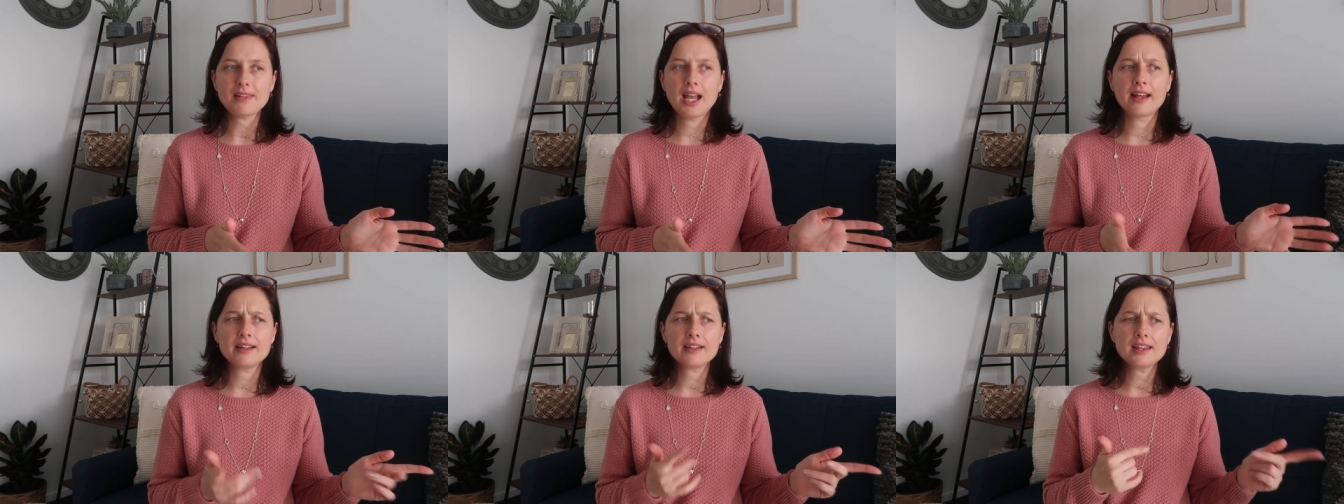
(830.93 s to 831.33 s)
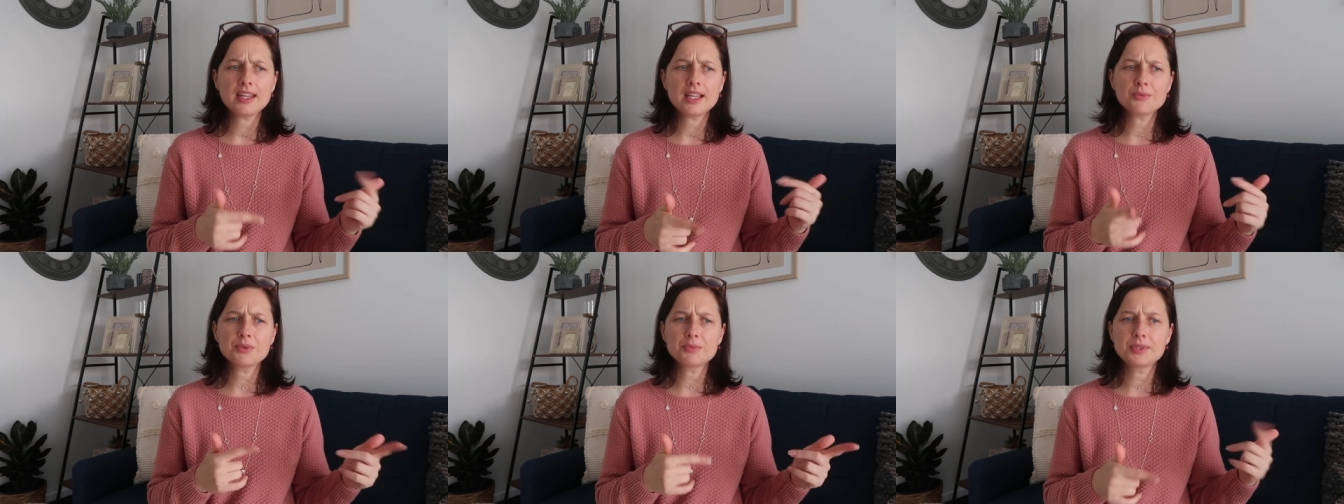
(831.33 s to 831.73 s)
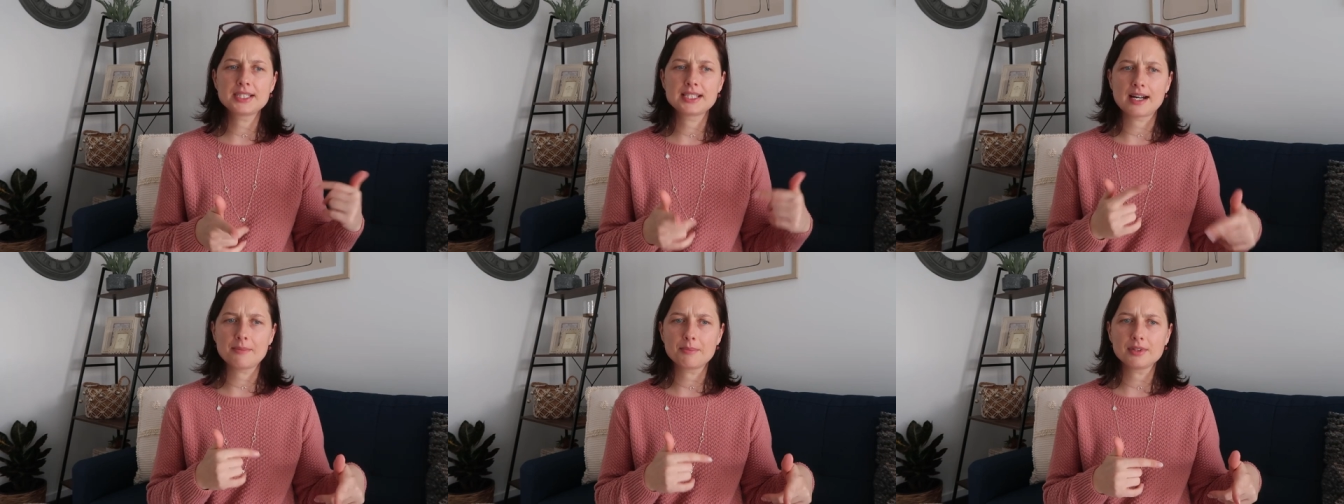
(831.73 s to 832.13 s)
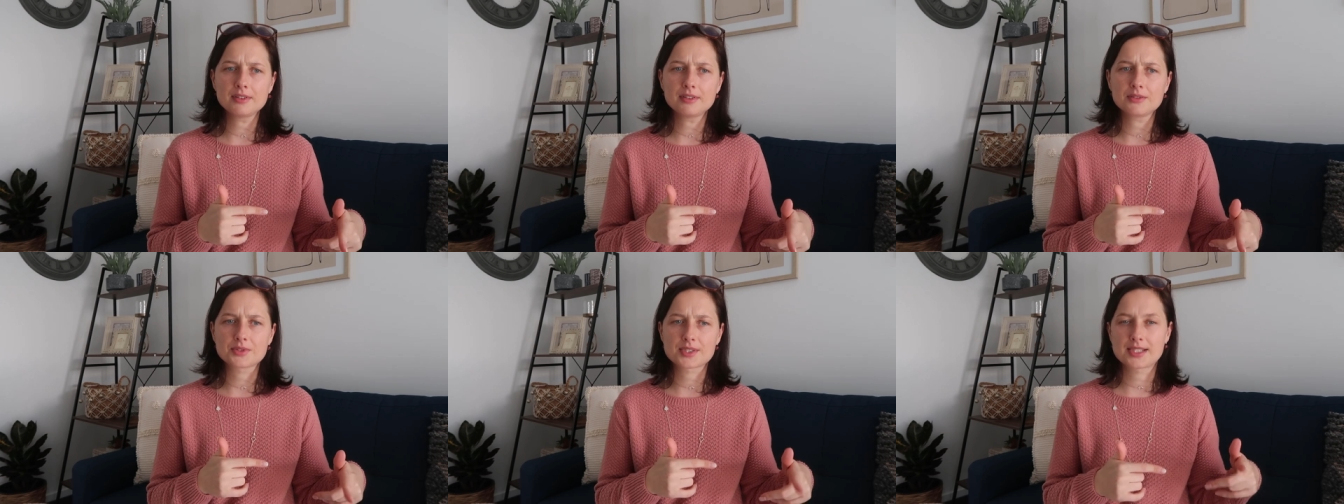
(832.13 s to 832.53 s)
And I think it will be
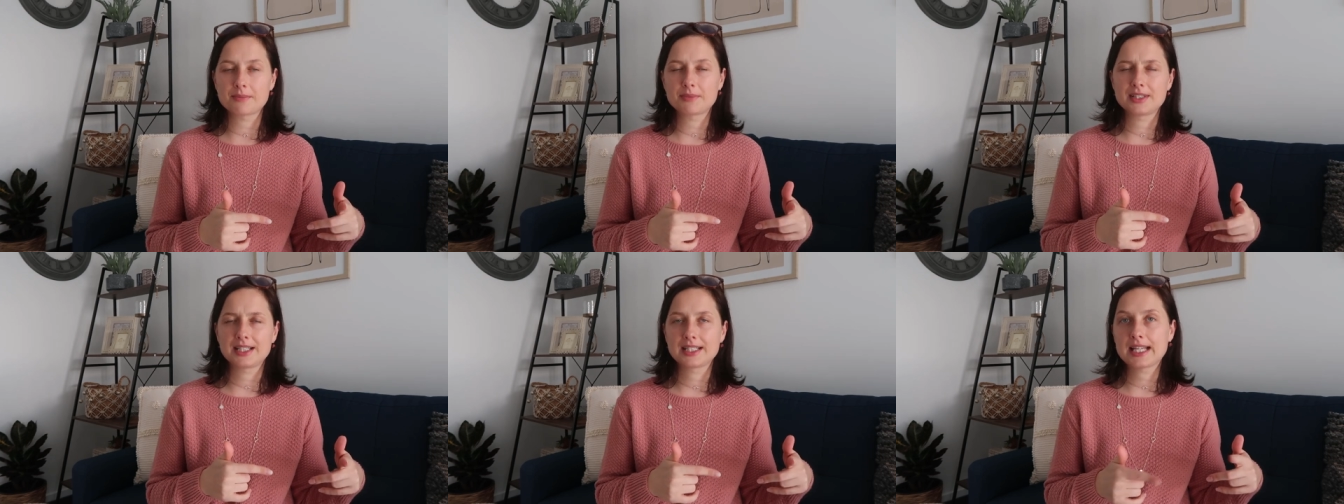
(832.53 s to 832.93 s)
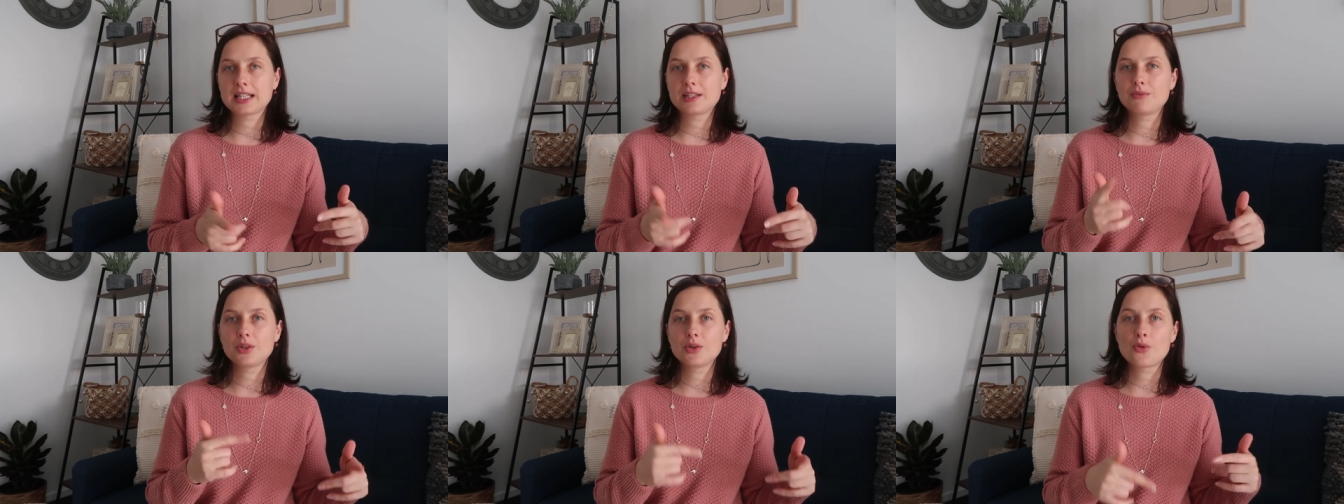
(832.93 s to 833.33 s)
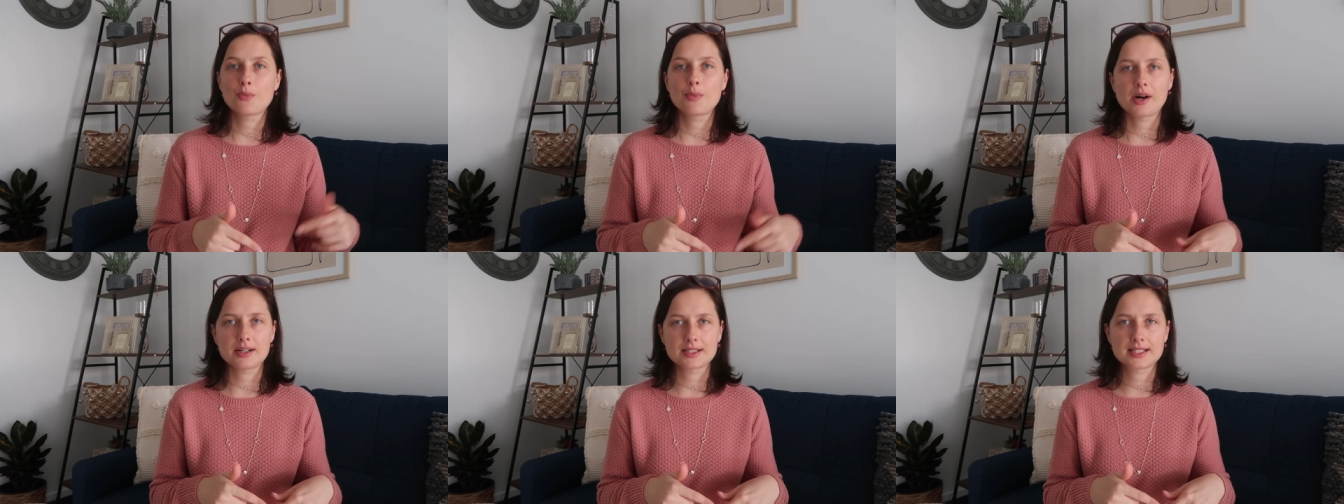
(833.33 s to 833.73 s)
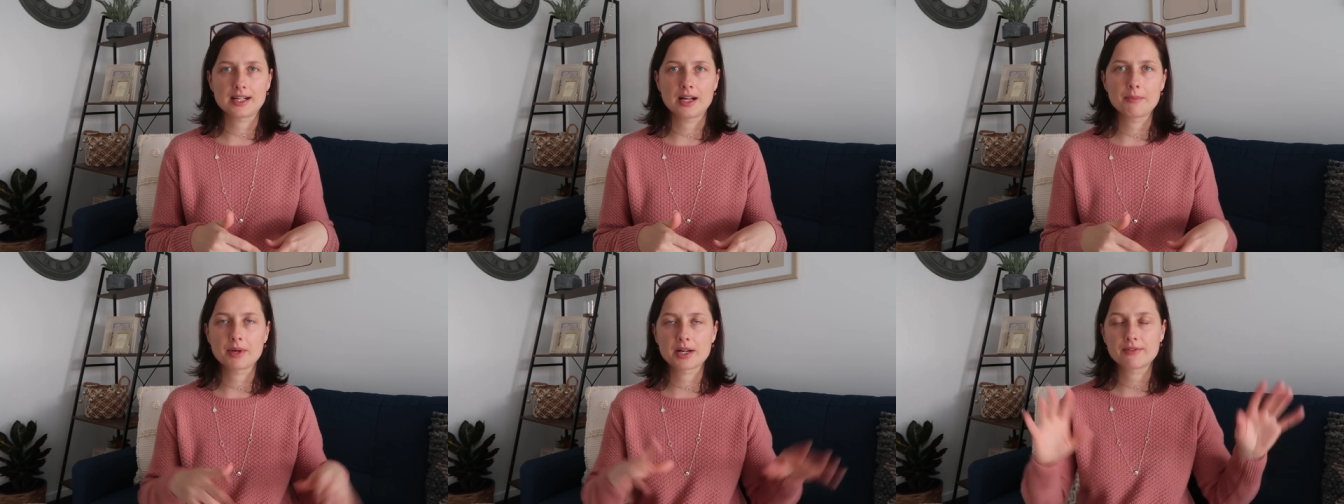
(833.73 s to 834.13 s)
double or something like that if you go
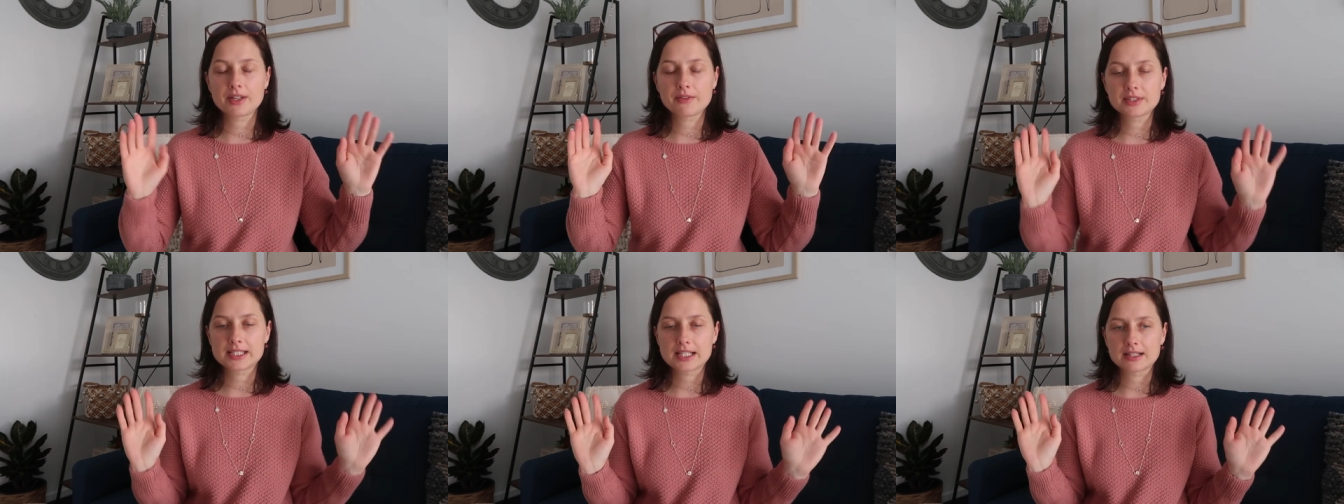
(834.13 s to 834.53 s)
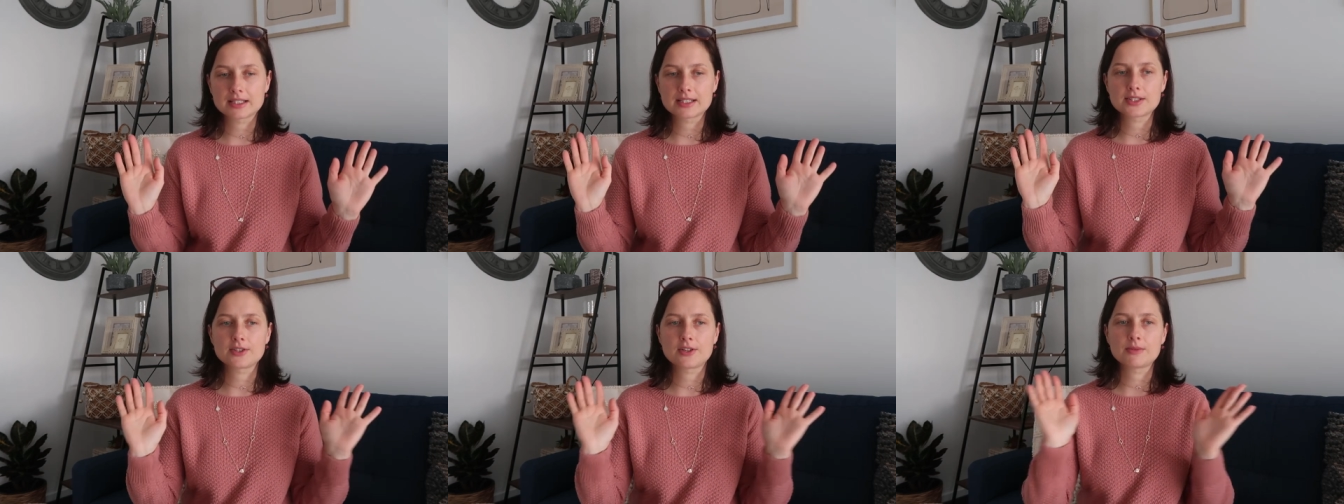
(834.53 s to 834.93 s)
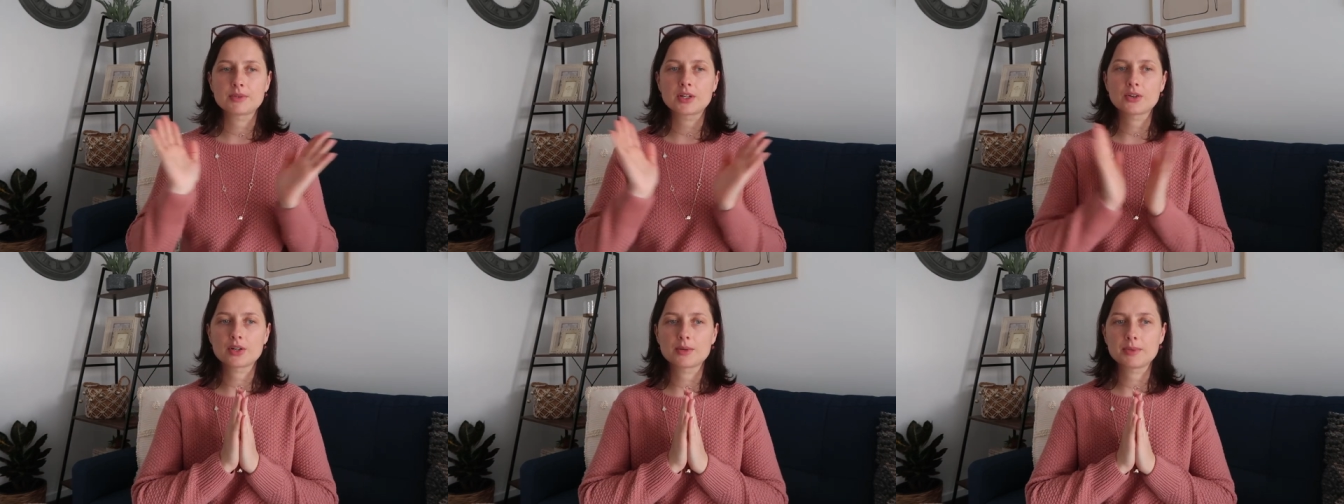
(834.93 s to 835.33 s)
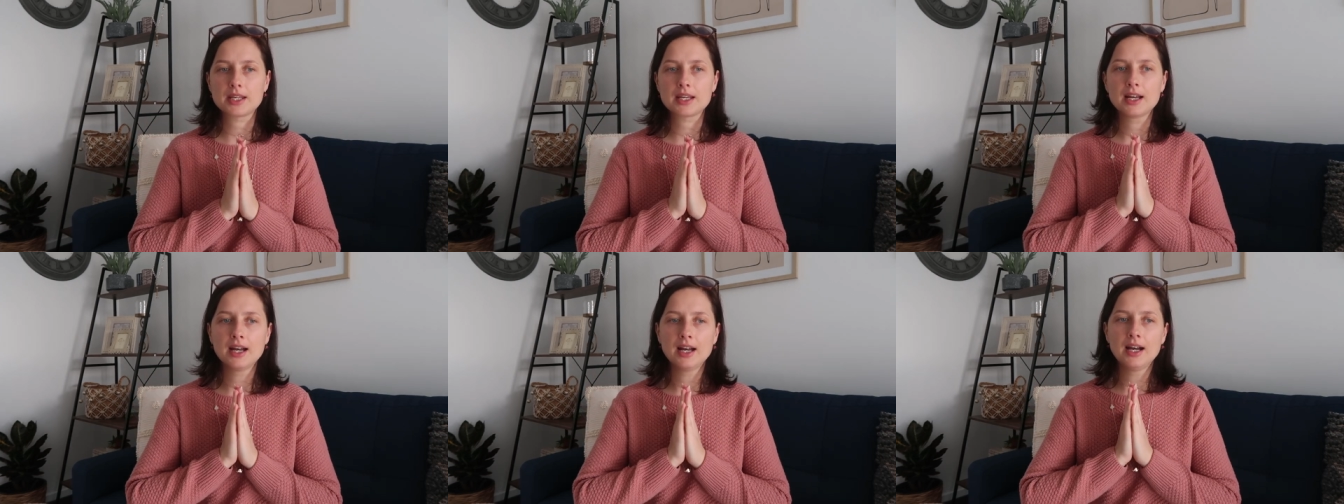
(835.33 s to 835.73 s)
part-time, but I've never done it, so I'm not going to be
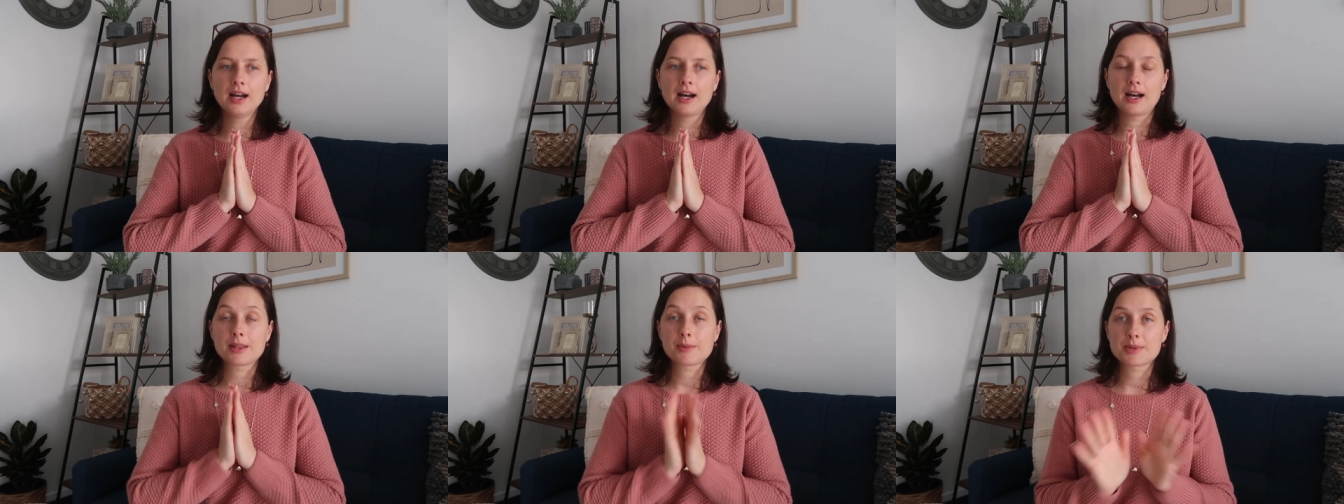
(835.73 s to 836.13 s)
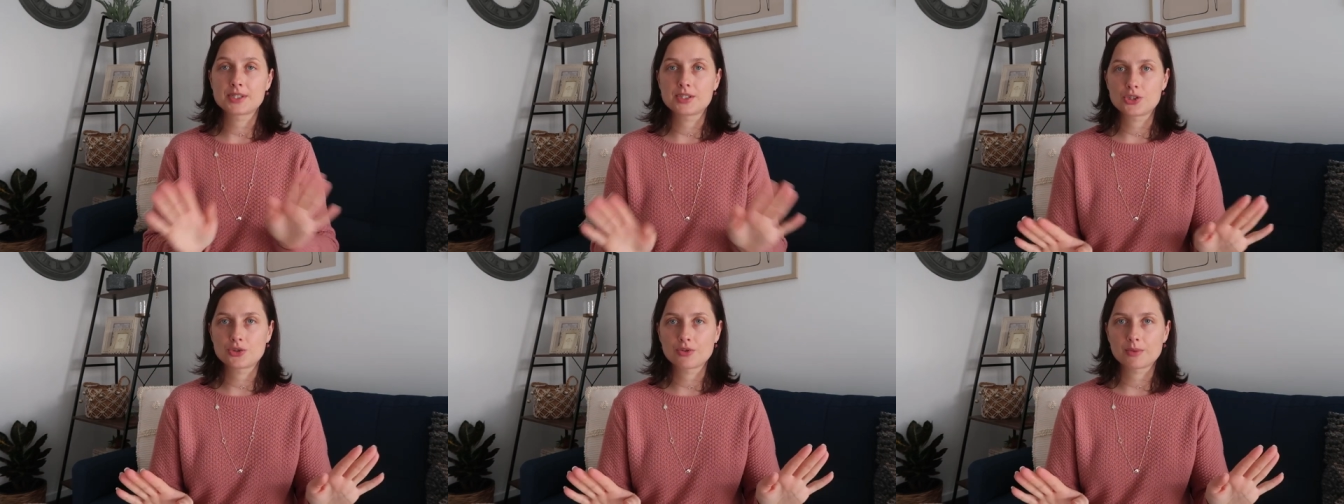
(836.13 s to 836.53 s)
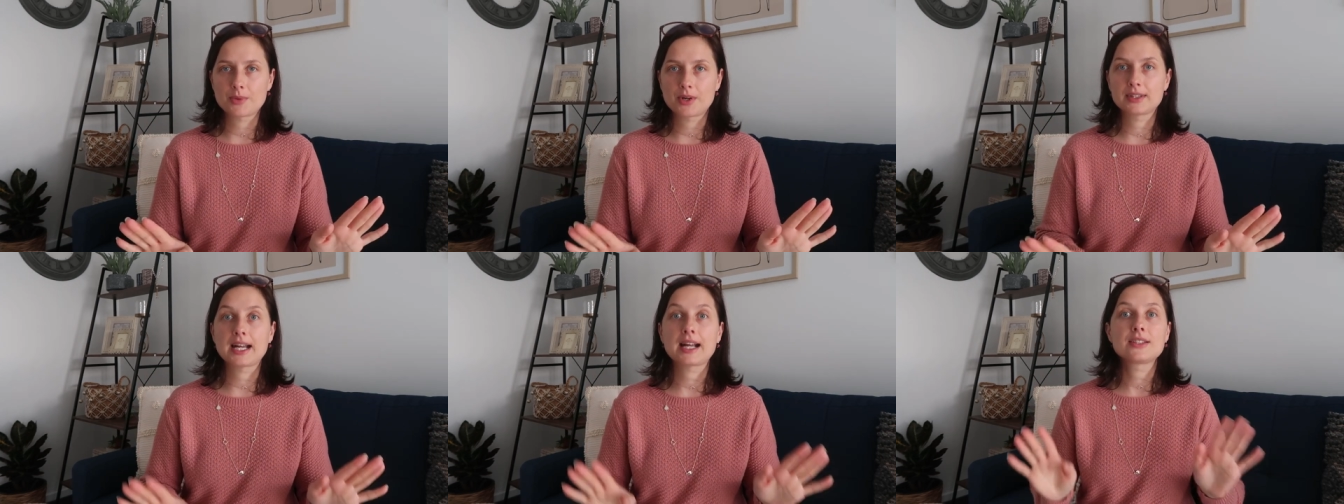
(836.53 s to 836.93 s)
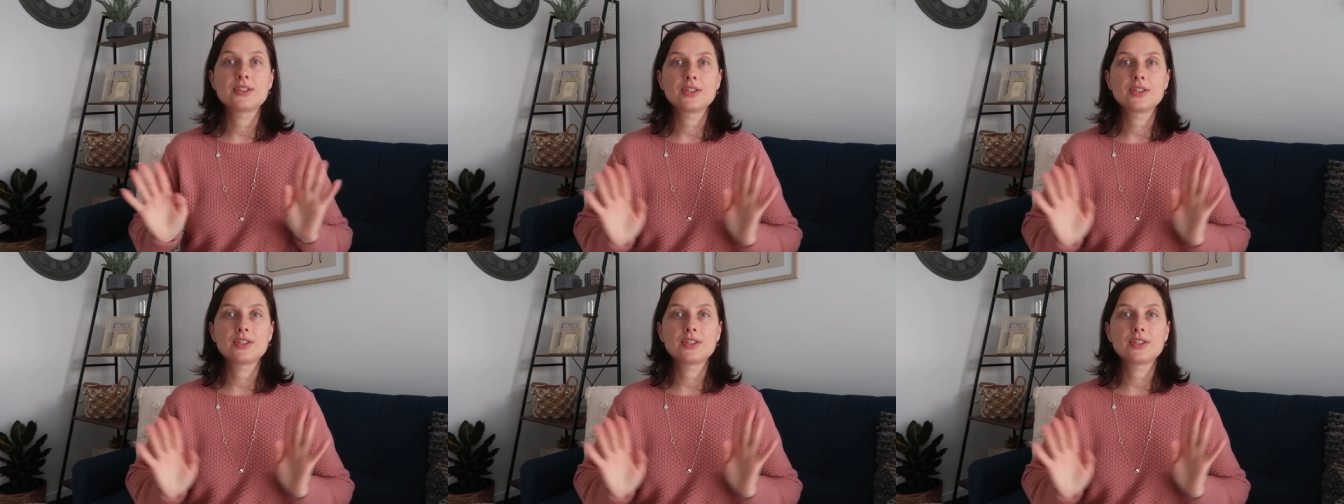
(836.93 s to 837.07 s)
one hundred percent sure about that.